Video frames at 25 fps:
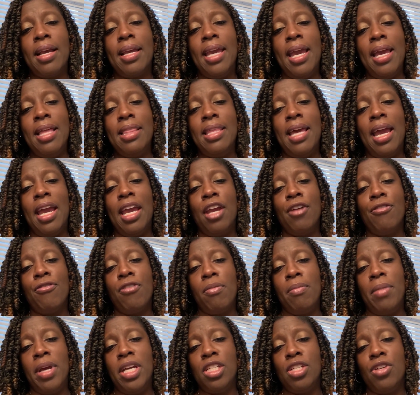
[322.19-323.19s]
get that
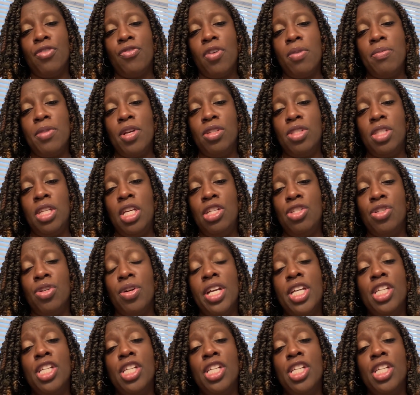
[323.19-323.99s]
information from your teacher.